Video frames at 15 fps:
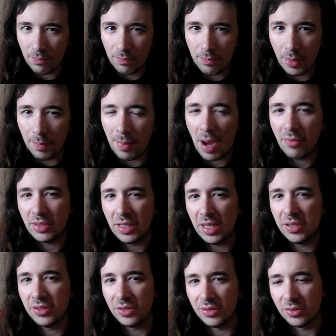but Barry
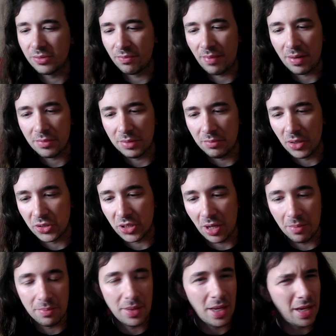Lyndon's very much
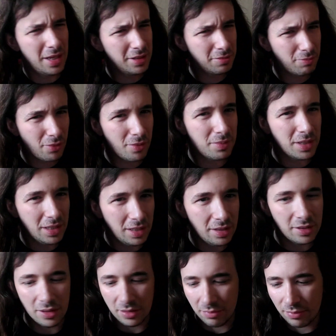up there. It's probably
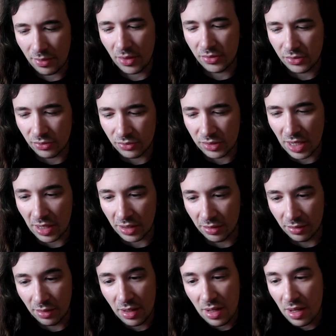either the first or second,
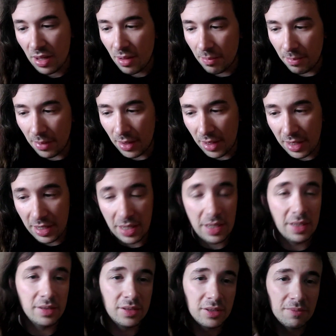but it
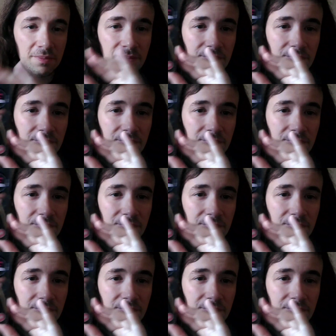is